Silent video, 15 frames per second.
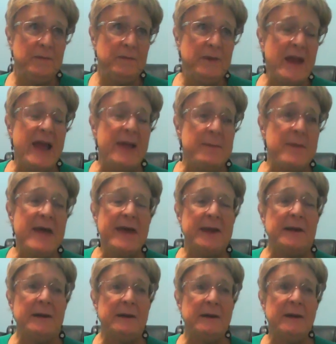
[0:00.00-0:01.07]
gay
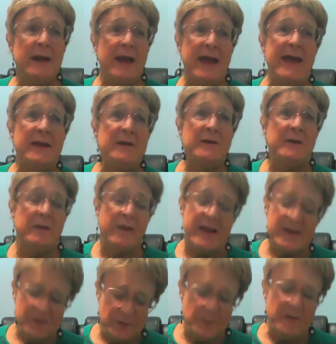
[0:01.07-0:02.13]
men and
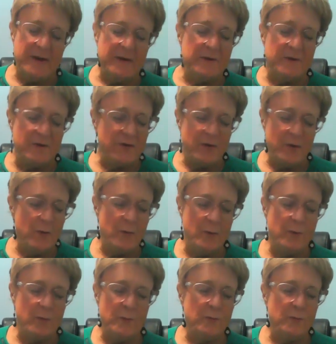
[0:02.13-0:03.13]
lesbians who